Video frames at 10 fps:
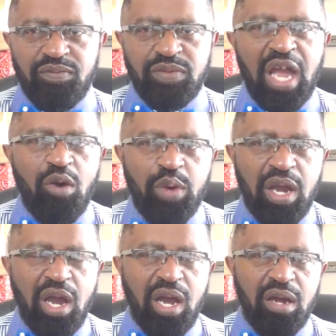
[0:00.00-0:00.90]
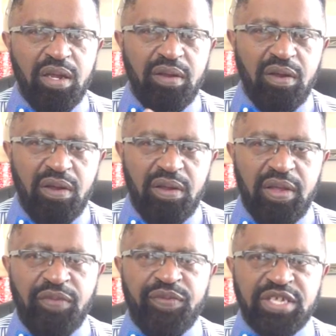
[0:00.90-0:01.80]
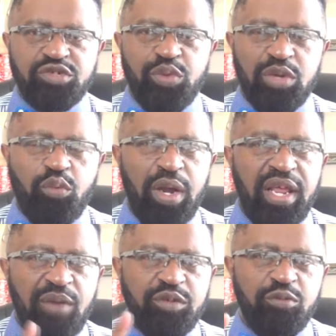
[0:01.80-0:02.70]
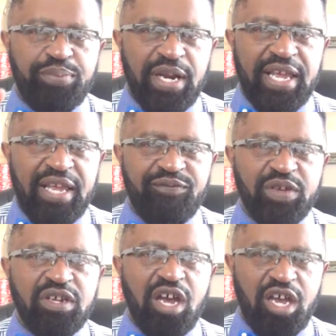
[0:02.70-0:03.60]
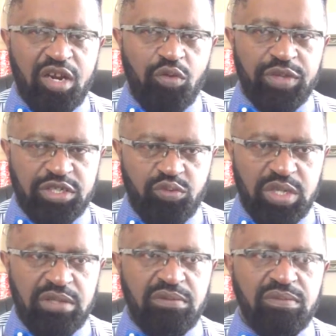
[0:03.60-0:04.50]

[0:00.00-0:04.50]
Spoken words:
Now we are in this week. What have you planned for God on this week?